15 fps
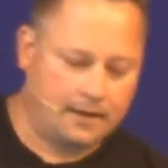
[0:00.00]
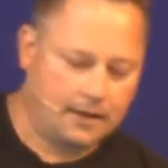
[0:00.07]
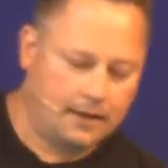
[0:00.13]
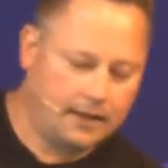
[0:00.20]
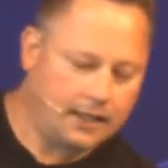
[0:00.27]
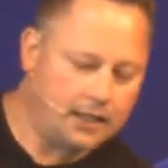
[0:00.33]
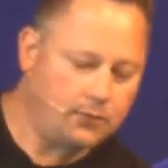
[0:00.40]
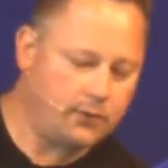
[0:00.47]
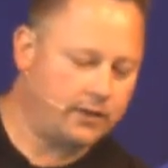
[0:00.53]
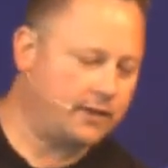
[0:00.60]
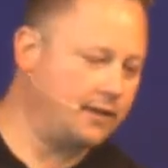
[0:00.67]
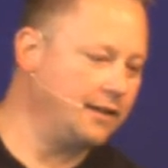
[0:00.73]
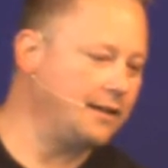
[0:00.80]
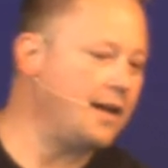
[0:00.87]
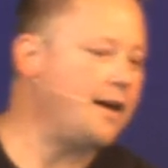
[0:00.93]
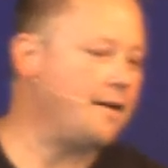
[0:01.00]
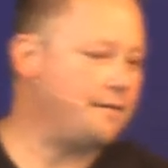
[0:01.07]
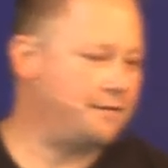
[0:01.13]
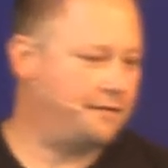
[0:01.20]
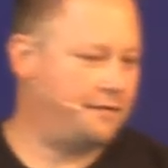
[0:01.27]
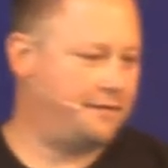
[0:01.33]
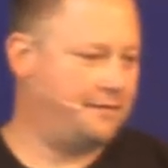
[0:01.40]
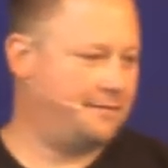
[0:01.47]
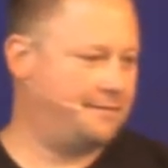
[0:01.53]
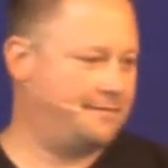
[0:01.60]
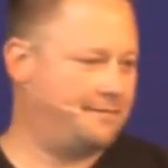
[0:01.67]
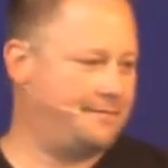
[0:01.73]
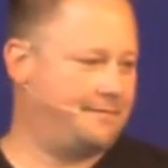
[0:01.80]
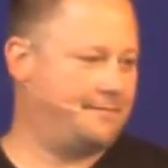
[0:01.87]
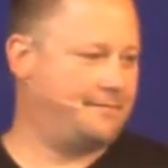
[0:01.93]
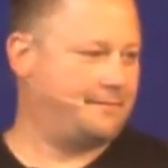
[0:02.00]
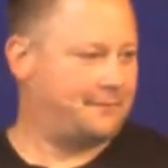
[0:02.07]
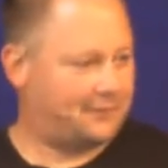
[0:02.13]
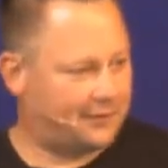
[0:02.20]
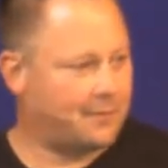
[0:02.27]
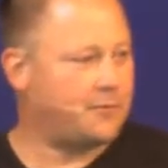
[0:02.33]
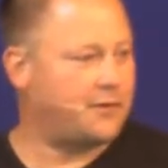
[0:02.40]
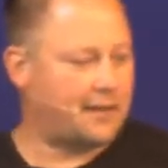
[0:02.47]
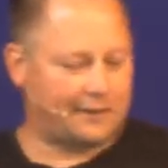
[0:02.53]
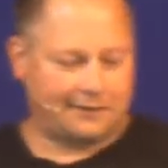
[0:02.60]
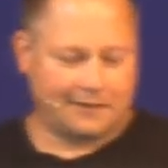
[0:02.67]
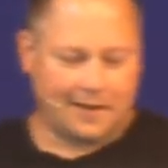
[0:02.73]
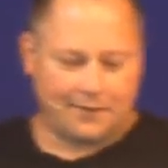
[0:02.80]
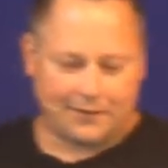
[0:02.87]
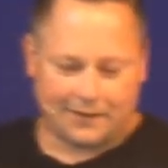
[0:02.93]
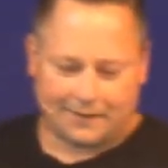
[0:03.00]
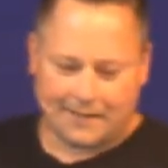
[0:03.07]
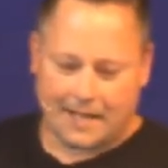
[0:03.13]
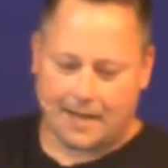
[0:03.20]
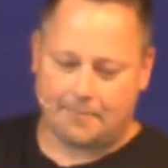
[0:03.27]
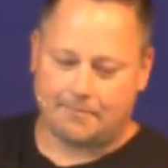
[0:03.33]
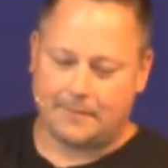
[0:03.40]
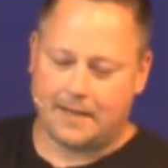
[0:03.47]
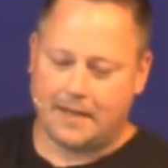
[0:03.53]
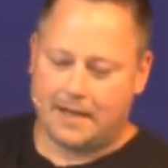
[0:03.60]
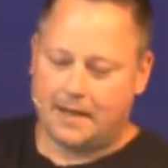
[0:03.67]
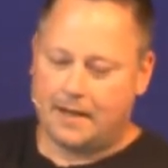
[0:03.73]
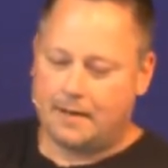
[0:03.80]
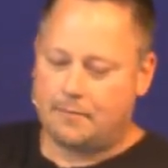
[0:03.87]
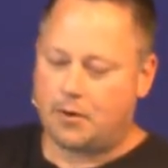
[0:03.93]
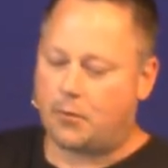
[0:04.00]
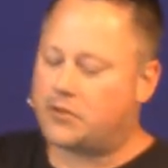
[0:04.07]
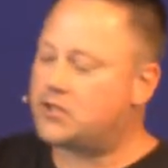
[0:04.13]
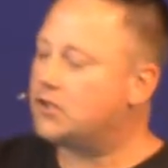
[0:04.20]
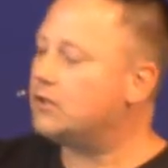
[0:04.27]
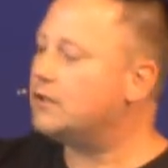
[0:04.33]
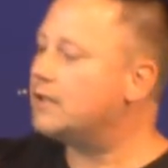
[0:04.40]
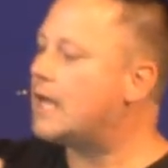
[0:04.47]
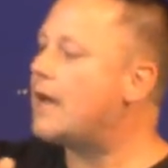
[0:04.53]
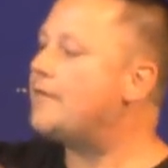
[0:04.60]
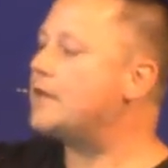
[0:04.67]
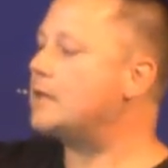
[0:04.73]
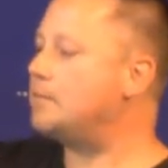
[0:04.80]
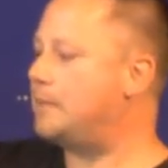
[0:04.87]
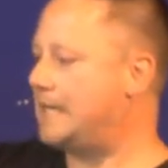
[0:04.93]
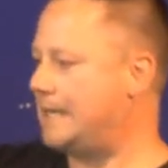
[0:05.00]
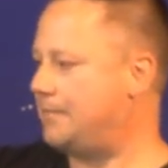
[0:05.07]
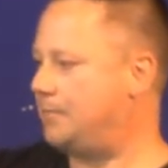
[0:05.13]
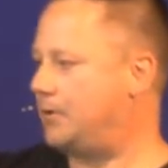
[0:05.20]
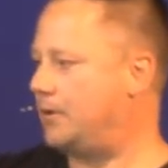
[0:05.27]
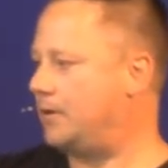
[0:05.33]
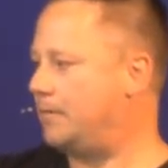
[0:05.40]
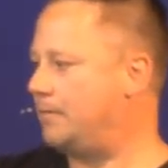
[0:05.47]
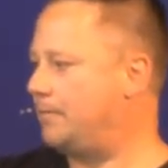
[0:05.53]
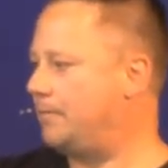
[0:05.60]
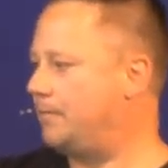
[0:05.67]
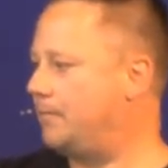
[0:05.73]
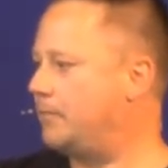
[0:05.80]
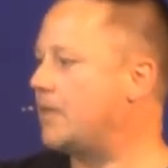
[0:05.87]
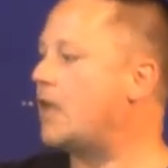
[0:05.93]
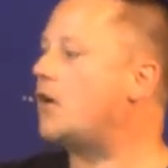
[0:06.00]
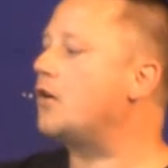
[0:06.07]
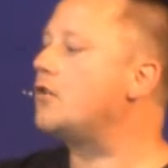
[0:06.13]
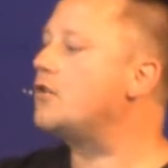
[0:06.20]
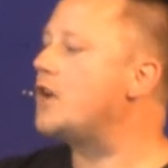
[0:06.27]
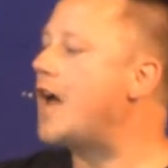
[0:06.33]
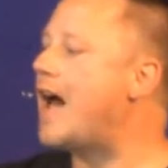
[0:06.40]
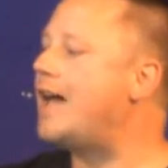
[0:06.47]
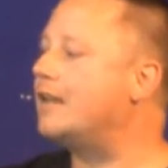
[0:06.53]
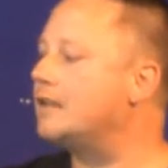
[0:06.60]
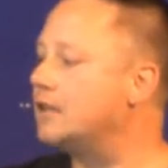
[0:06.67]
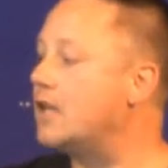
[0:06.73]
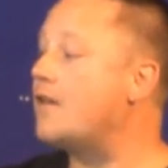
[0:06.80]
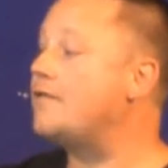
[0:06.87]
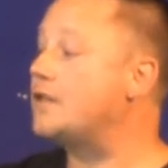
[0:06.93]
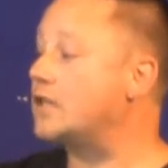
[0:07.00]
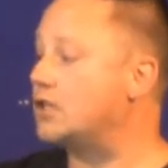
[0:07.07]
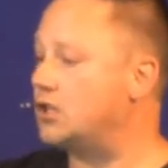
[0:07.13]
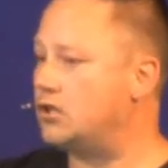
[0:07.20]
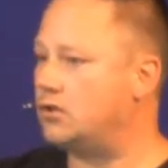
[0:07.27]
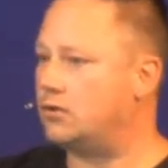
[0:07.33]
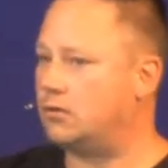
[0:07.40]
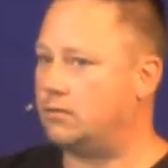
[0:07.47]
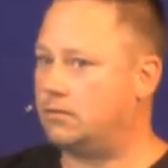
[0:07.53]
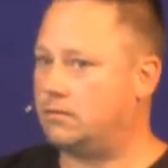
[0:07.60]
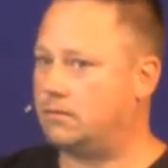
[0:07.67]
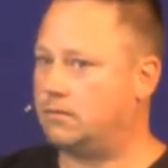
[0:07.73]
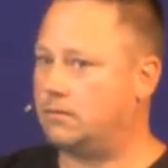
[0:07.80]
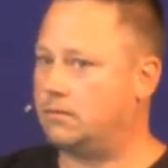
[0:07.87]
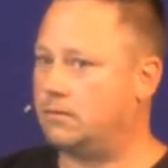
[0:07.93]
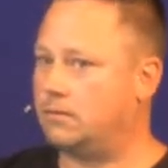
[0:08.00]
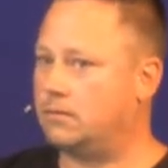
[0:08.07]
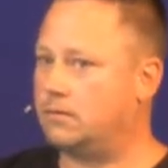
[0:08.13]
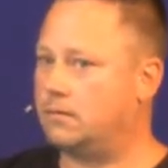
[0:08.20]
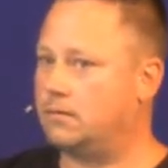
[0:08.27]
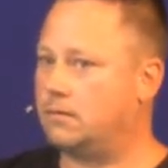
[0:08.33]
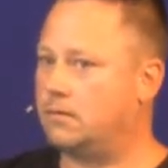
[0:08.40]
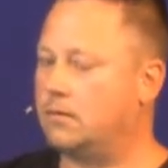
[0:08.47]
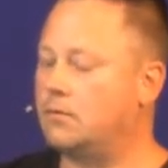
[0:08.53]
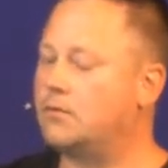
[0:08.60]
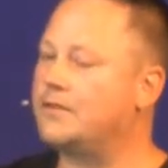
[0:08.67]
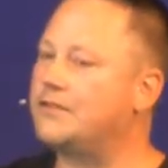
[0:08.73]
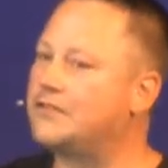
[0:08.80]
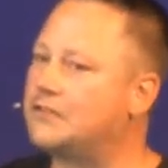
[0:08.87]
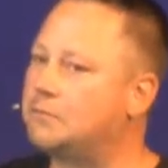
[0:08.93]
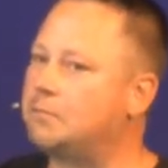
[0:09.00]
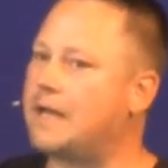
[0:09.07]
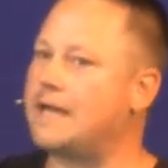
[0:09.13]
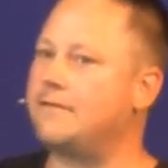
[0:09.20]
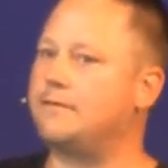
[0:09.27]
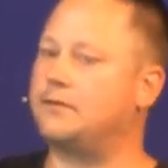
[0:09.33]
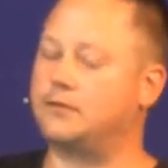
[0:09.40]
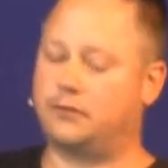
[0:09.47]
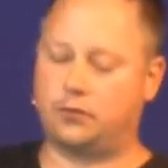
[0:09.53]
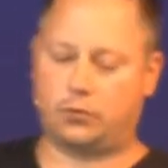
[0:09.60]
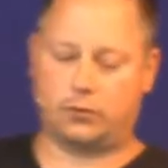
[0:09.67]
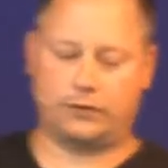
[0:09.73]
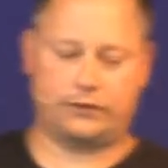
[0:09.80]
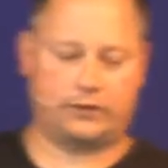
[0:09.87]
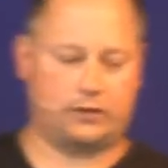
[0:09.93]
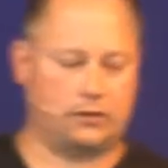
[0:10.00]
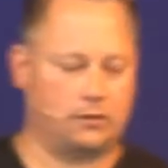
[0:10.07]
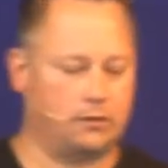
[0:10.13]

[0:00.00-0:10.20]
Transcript: Anyone can love someone that's loving them, but when you're loving people that are not loving you, when they're spiteful towards you,